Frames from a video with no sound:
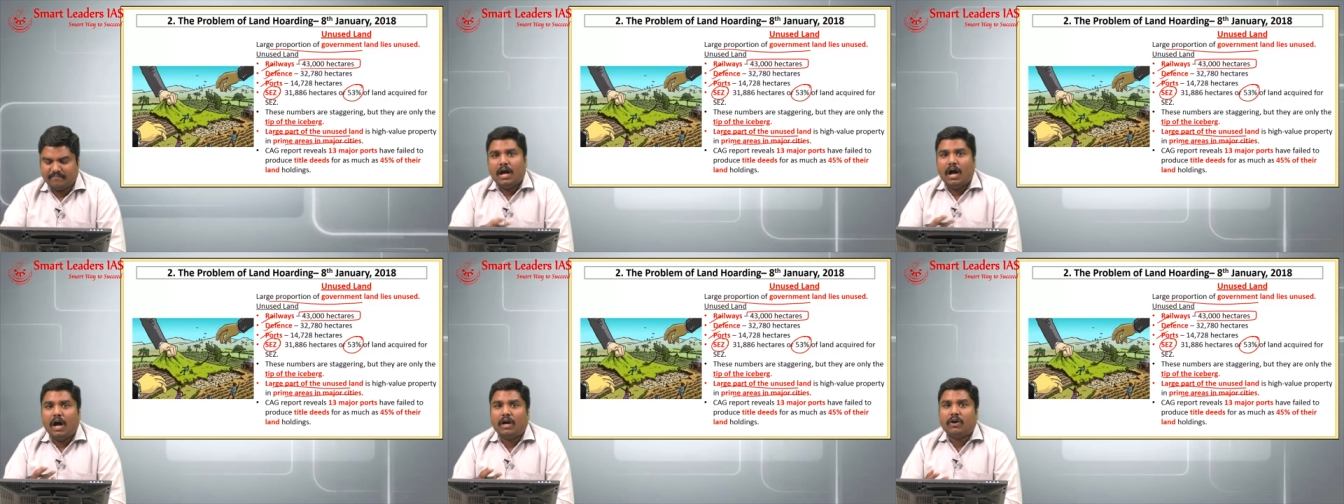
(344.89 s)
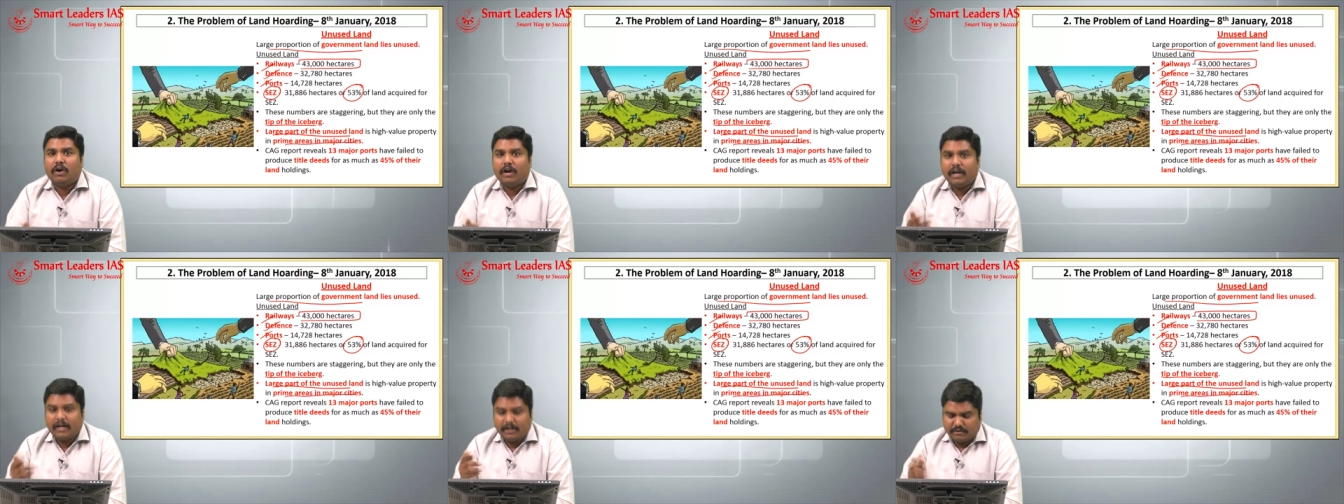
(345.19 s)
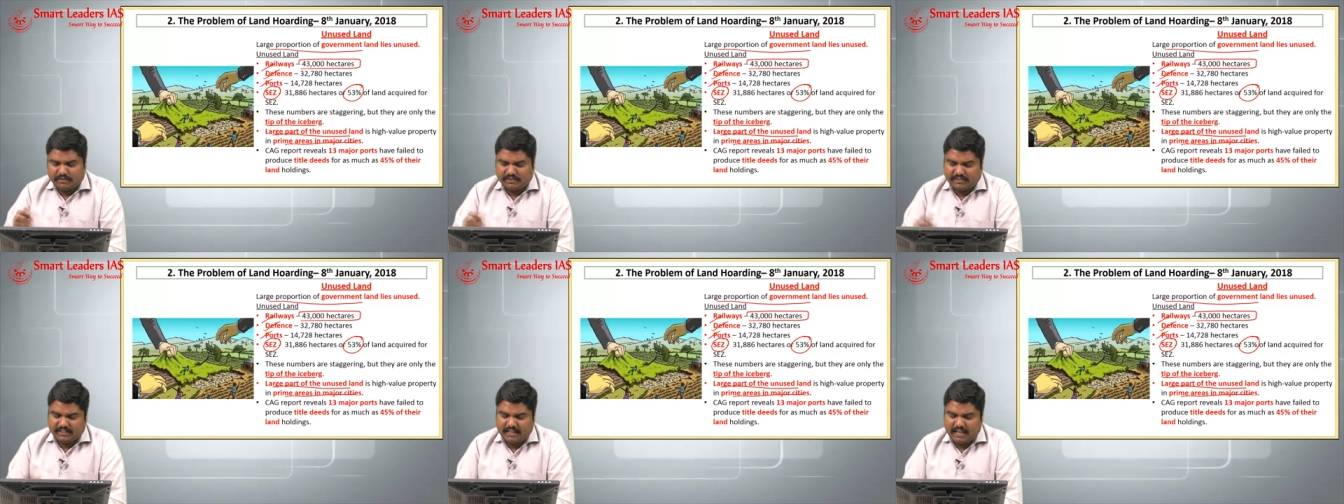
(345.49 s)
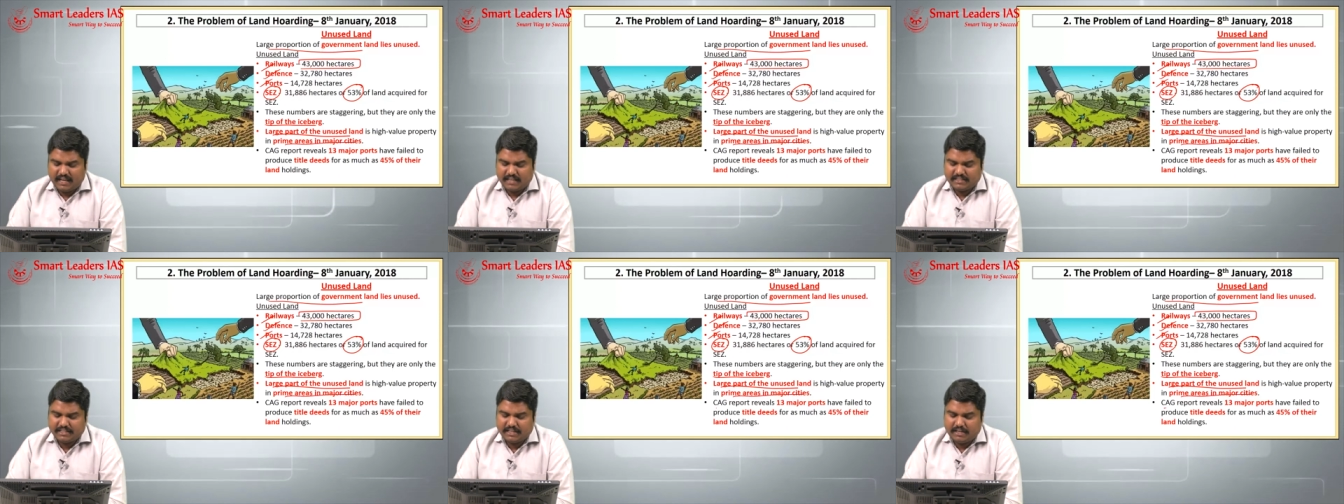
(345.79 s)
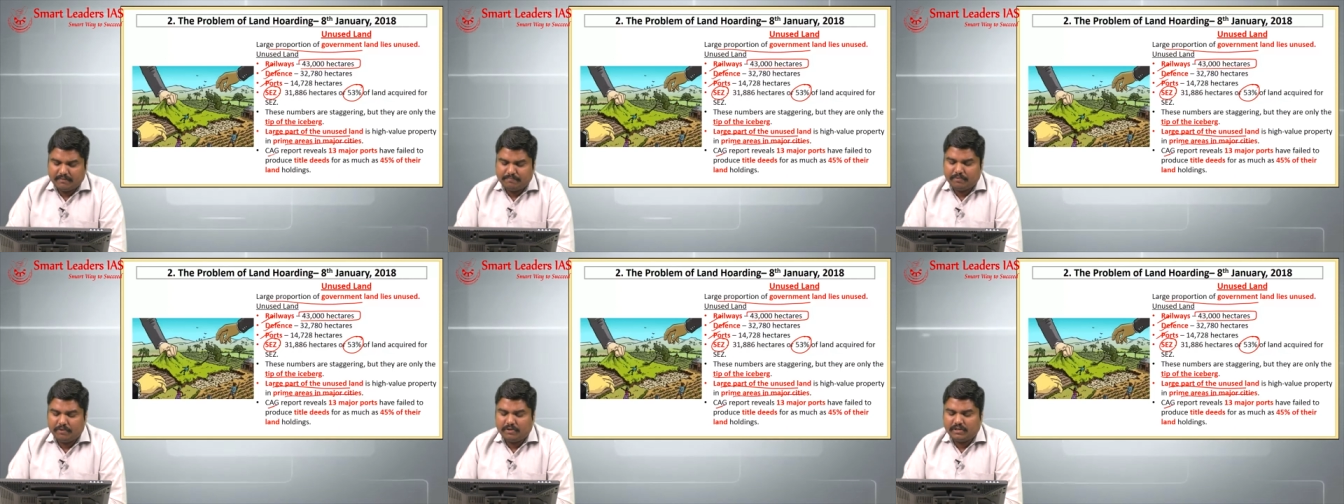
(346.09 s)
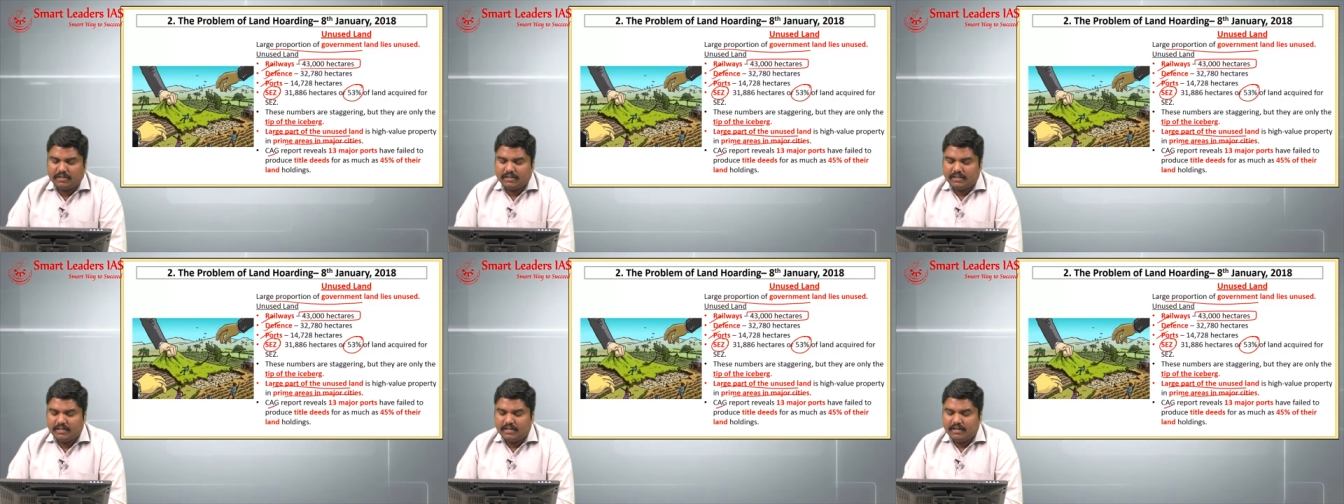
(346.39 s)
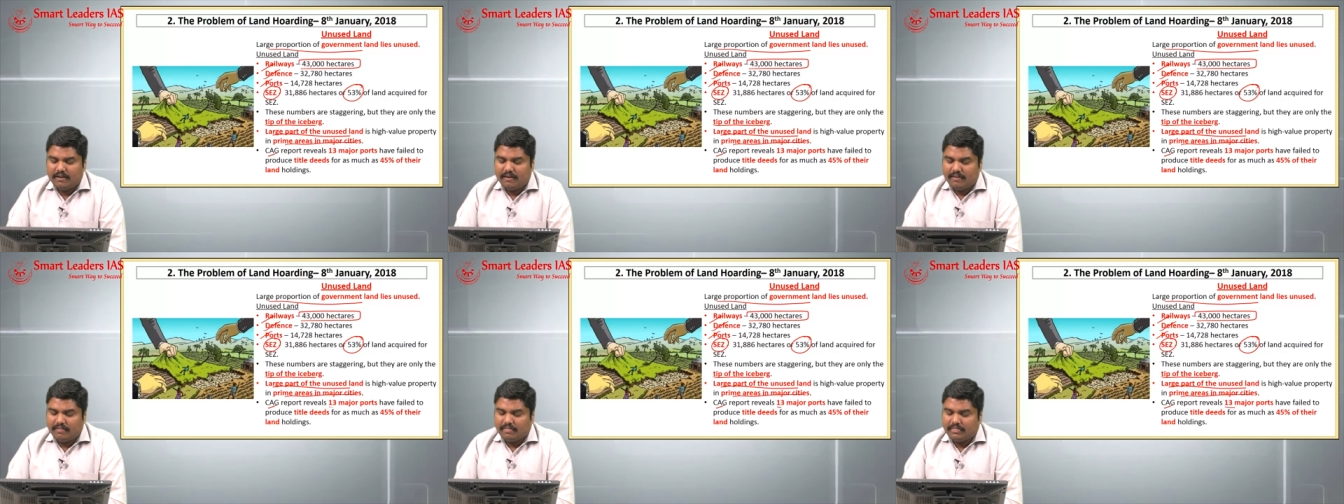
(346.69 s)
According to CAG report,
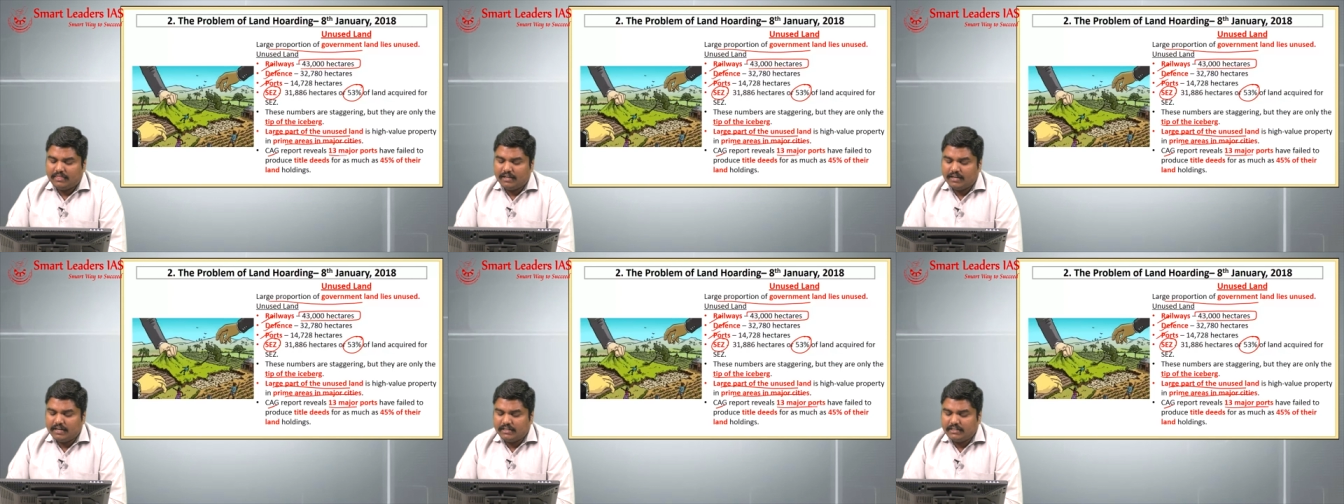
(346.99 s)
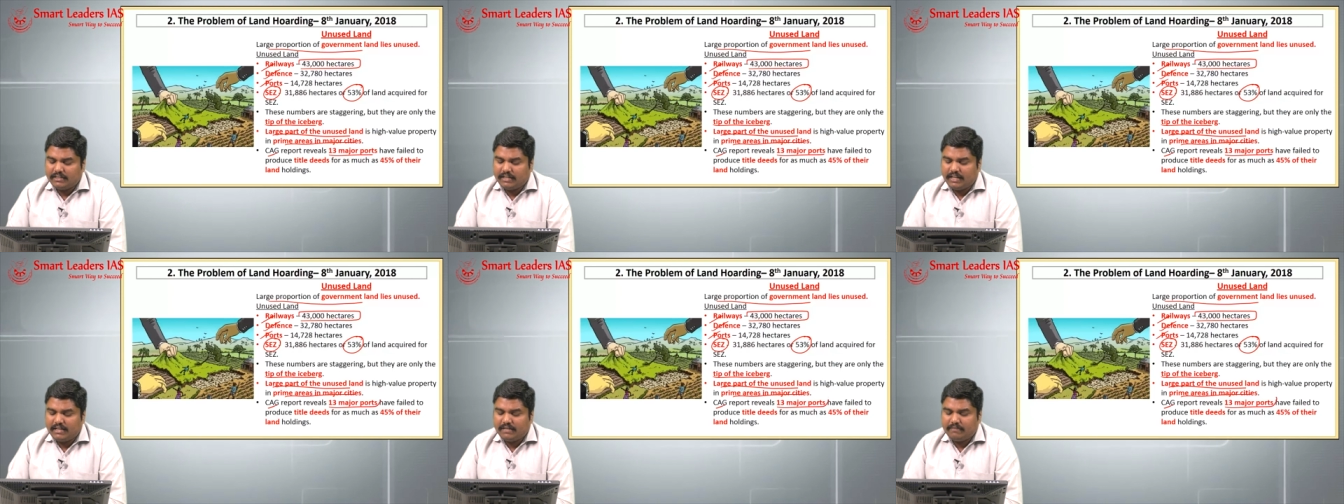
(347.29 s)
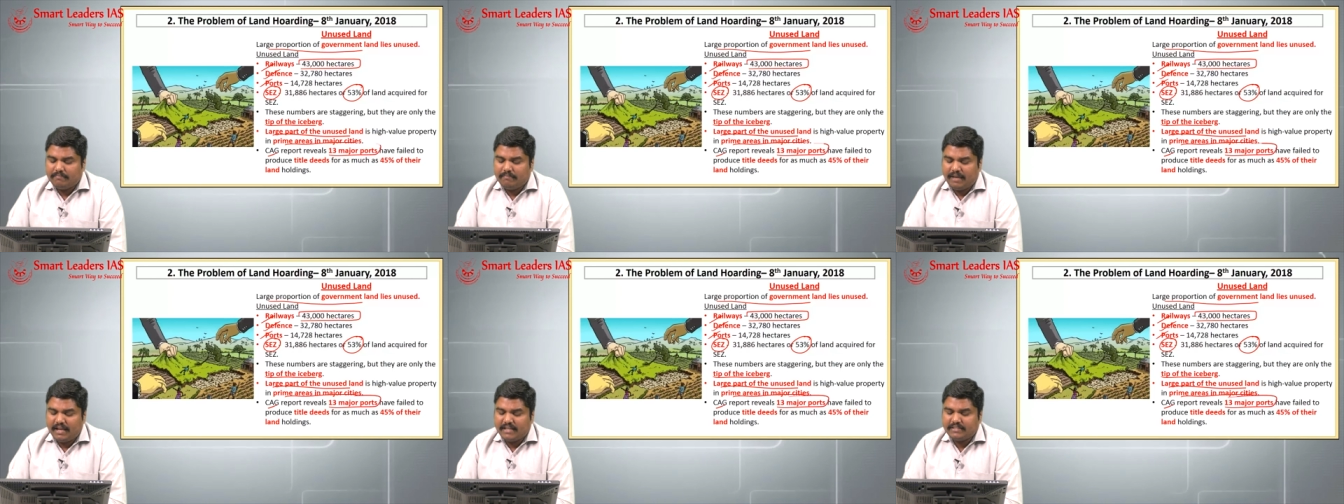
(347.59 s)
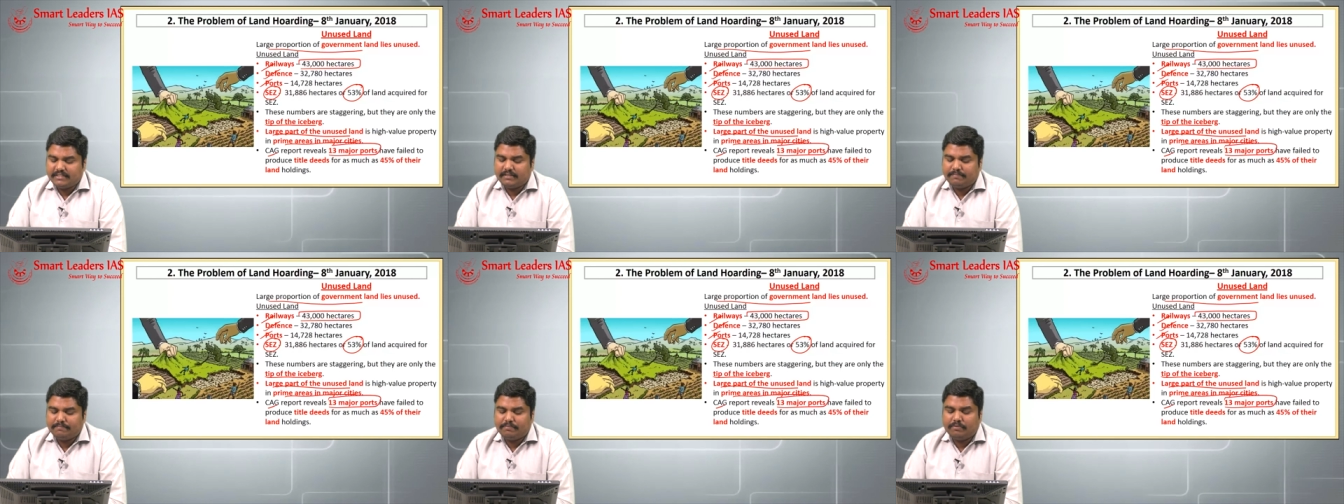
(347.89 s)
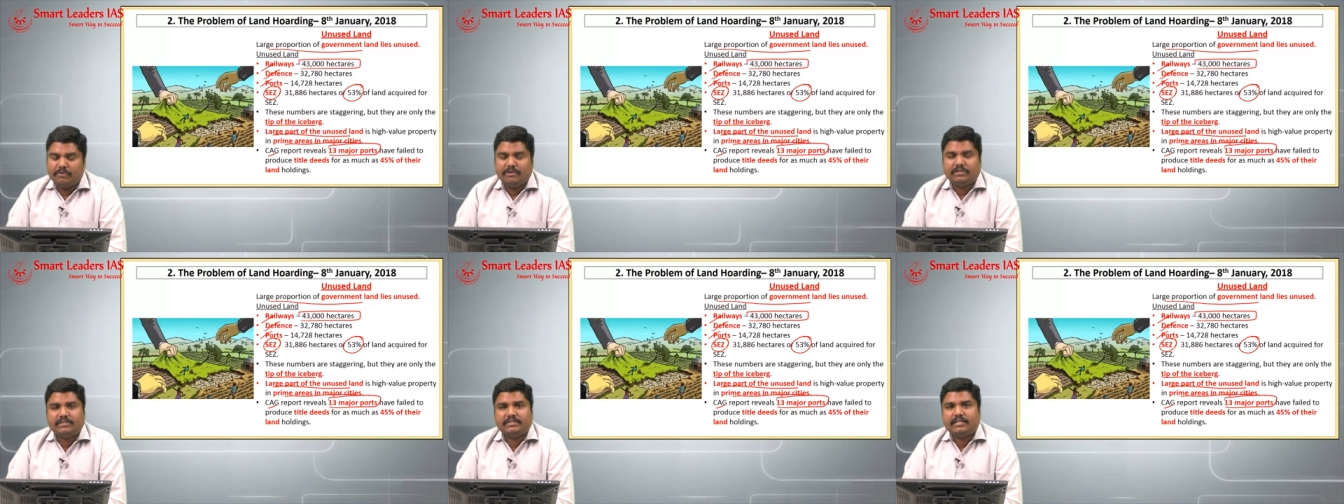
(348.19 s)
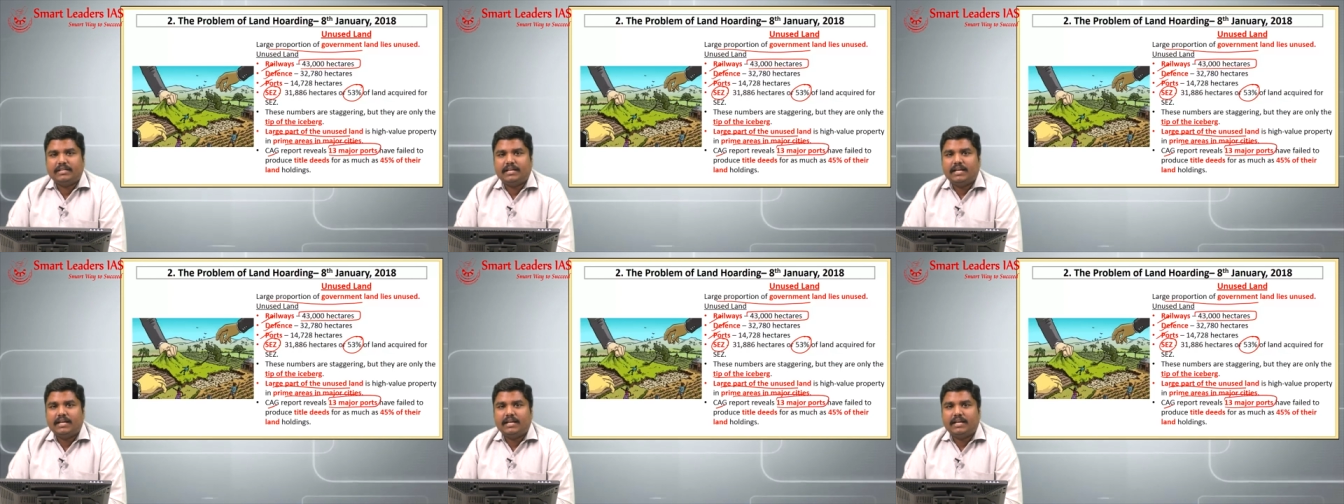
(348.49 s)
13 major ports